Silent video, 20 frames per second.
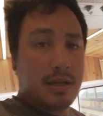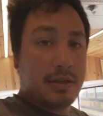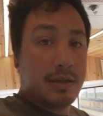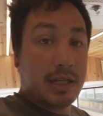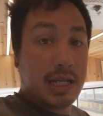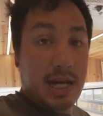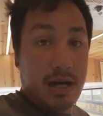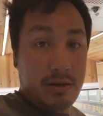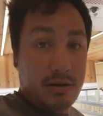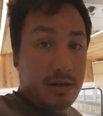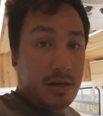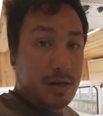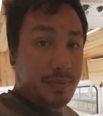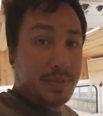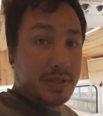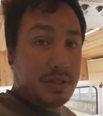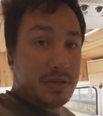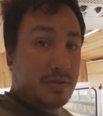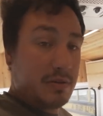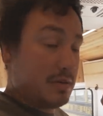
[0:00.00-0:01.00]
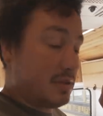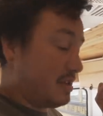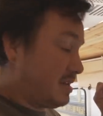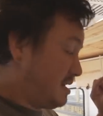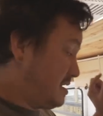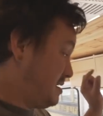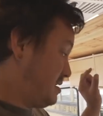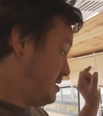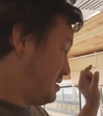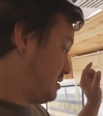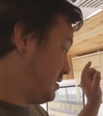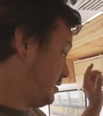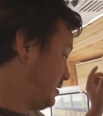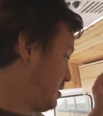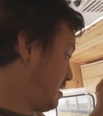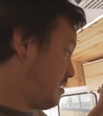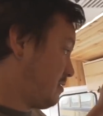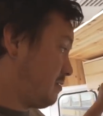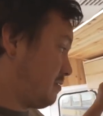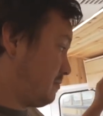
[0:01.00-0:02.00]
the countertop is too thin,
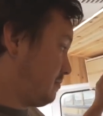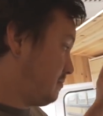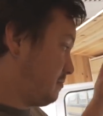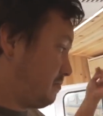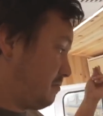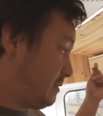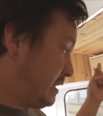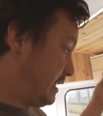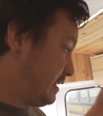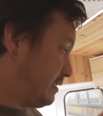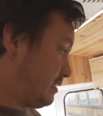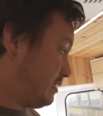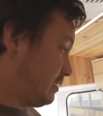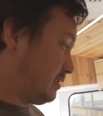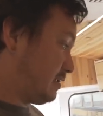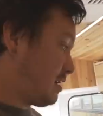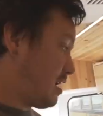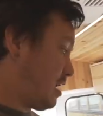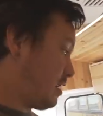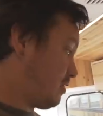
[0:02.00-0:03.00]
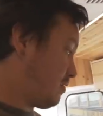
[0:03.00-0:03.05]
so it's it's not